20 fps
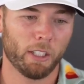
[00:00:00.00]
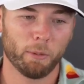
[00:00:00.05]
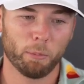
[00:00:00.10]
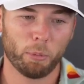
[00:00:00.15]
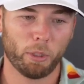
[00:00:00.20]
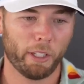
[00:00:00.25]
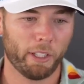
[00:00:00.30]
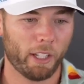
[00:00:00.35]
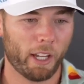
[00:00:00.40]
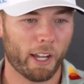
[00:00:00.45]

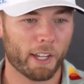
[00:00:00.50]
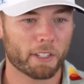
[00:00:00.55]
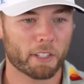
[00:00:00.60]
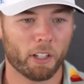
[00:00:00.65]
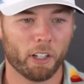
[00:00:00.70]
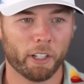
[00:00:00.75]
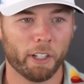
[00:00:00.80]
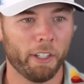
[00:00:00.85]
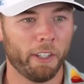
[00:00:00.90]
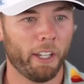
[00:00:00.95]
played nice,
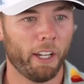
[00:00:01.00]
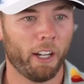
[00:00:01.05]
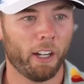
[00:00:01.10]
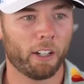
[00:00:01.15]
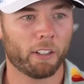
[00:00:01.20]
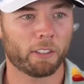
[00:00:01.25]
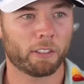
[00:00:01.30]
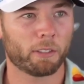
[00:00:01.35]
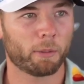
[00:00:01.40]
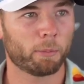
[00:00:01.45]
hung in
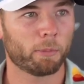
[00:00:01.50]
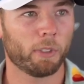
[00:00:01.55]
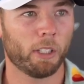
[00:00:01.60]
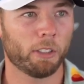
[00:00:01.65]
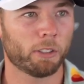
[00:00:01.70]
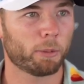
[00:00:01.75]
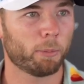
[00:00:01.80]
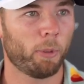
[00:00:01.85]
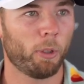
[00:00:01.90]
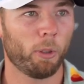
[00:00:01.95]
there in
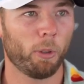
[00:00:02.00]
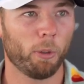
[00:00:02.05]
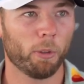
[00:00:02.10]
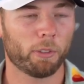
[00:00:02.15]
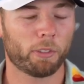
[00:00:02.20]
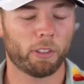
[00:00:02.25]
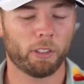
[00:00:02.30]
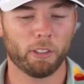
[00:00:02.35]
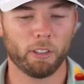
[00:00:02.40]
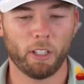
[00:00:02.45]
some
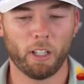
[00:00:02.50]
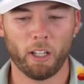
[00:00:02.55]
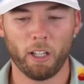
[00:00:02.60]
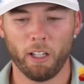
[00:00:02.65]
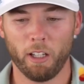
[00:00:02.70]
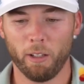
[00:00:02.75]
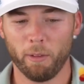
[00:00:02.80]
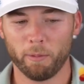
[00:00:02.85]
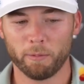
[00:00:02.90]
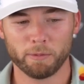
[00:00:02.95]
holes.
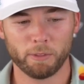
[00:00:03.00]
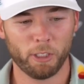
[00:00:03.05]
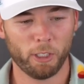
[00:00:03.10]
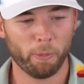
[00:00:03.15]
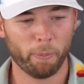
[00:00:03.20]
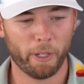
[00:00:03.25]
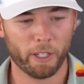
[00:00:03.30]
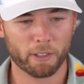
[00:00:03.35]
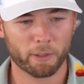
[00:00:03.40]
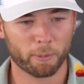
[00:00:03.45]
You
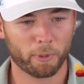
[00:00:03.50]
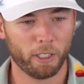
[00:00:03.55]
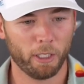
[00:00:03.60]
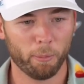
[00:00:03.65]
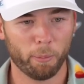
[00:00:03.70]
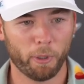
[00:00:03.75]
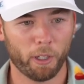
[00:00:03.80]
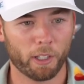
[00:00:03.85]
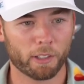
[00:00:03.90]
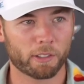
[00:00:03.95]
know, made some
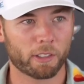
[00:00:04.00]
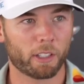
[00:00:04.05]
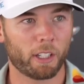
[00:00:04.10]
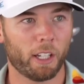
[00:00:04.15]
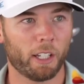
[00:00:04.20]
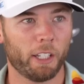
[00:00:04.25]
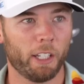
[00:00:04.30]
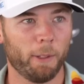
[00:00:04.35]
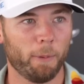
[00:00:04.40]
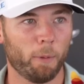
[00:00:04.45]
key putts to
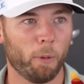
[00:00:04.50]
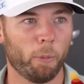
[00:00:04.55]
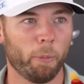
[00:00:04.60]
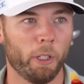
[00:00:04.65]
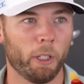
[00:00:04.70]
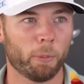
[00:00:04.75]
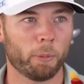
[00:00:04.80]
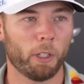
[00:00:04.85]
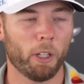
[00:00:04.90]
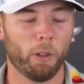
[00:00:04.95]
kind of keep the
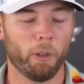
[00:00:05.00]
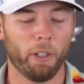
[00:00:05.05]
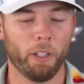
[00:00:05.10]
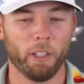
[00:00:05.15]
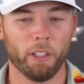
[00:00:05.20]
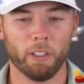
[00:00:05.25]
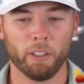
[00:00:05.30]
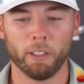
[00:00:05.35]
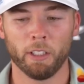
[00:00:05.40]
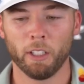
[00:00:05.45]
momentum going.
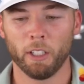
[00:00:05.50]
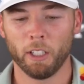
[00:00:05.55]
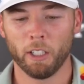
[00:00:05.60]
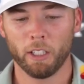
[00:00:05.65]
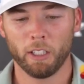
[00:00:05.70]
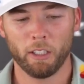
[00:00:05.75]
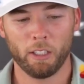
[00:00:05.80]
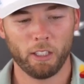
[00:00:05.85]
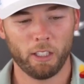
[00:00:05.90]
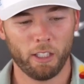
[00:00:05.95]
And
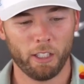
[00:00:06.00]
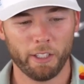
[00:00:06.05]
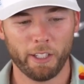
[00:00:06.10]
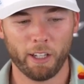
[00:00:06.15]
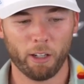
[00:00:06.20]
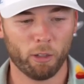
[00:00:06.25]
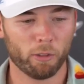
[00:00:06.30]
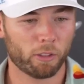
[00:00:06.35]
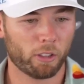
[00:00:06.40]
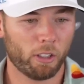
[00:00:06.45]

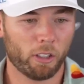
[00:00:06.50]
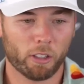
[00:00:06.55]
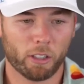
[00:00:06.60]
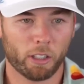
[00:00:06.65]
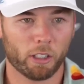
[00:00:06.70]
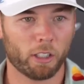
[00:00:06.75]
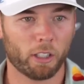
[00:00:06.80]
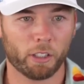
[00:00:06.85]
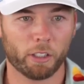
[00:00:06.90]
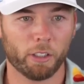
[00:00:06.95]
yeah,
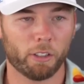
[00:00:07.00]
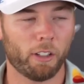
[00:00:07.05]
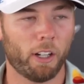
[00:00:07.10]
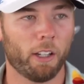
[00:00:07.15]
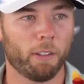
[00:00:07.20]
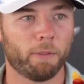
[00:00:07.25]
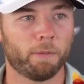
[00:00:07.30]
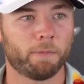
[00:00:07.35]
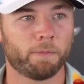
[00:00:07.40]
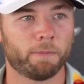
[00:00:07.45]
overall, a good round.